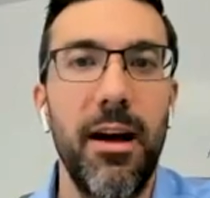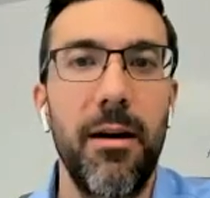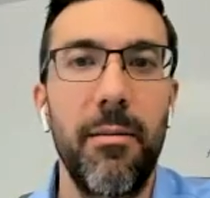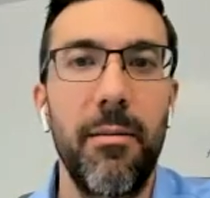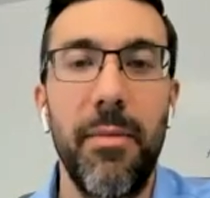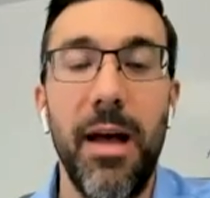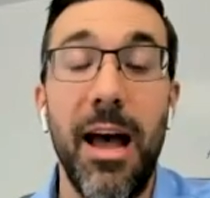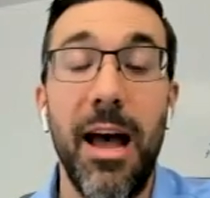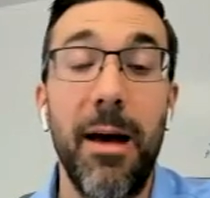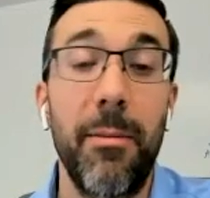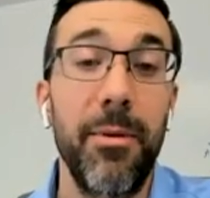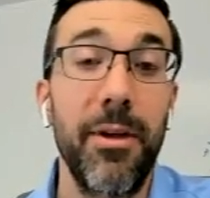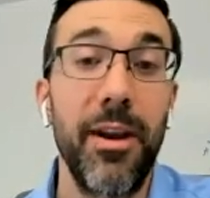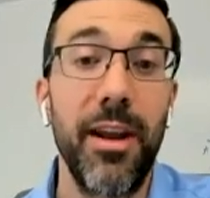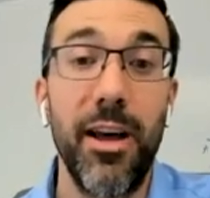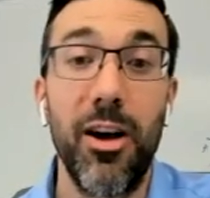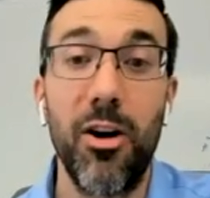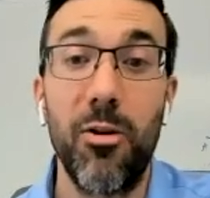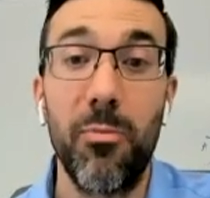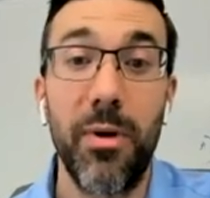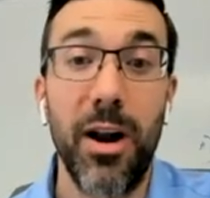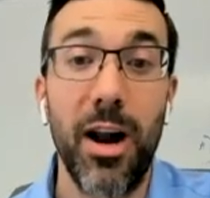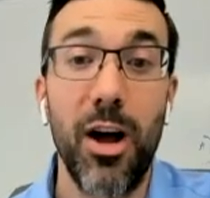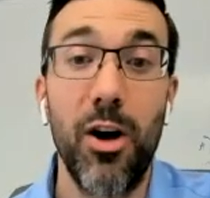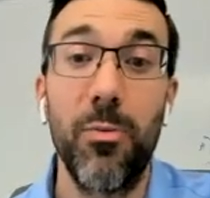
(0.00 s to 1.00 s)
I'm happy to
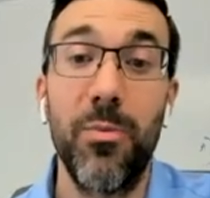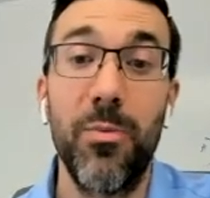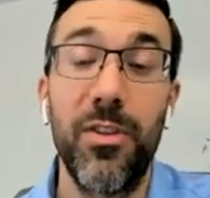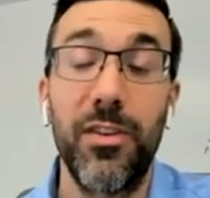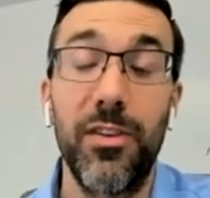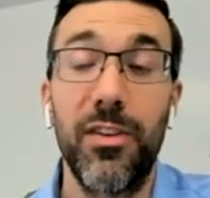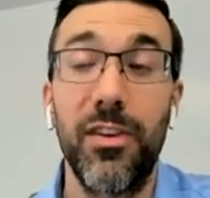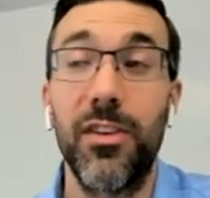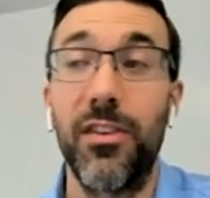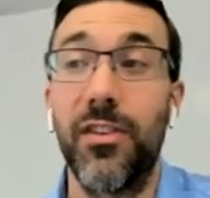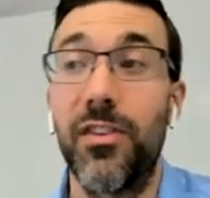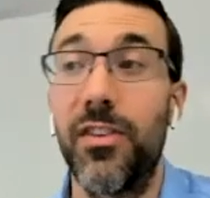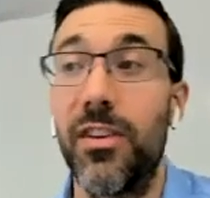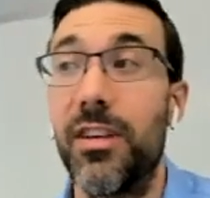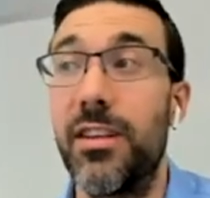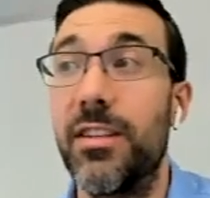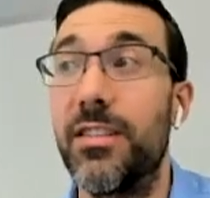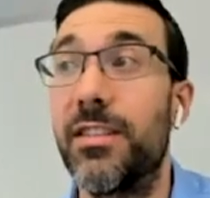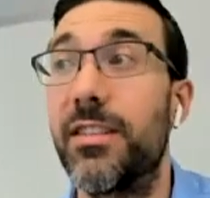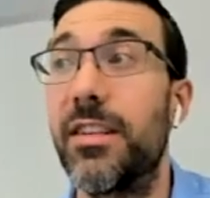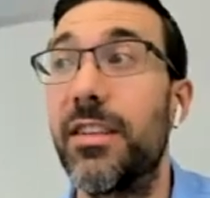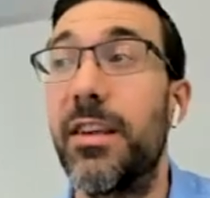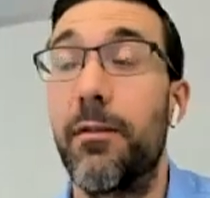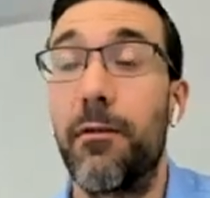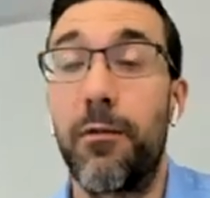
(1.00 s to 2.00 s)
help. But I hope this is
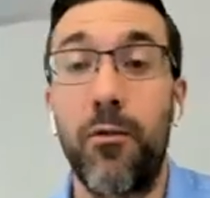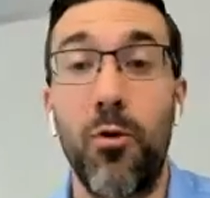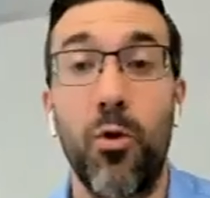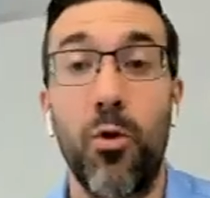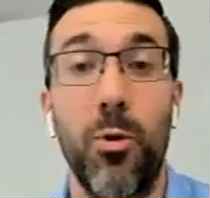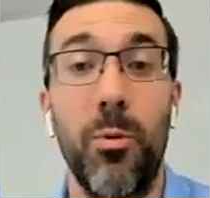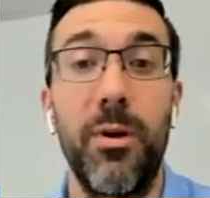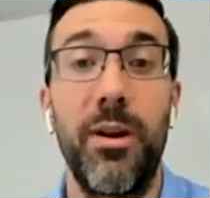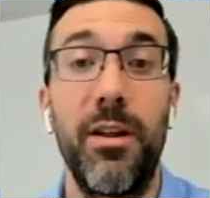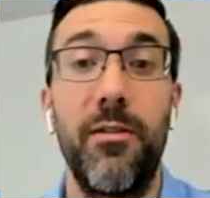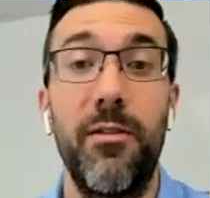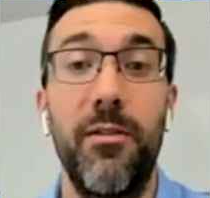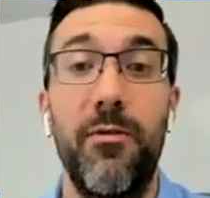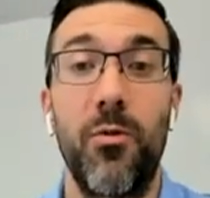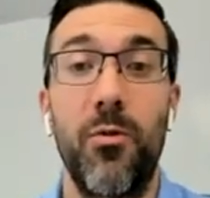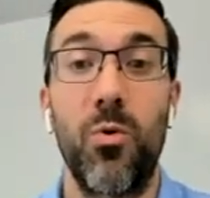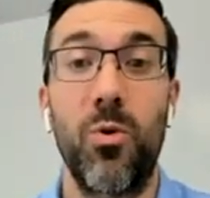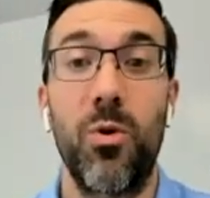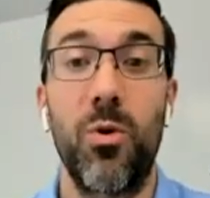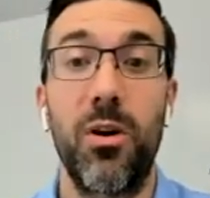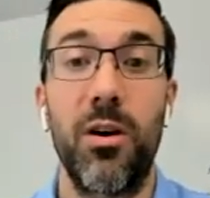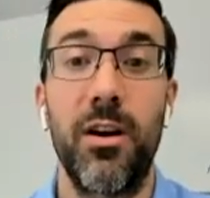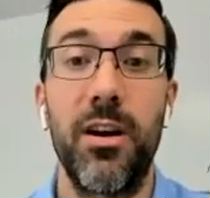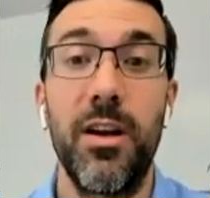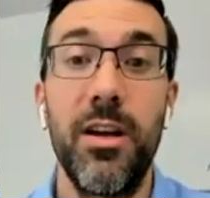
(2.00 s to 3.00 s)
informative
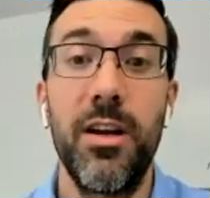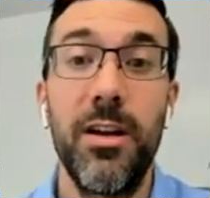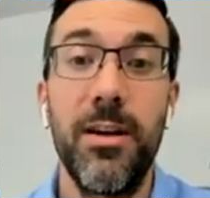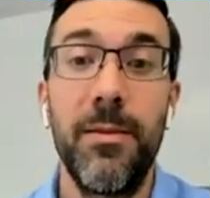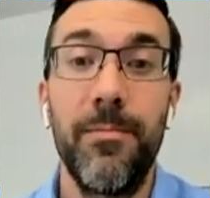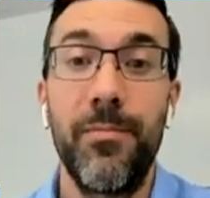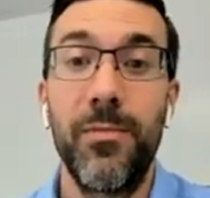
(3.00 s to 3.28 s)
for,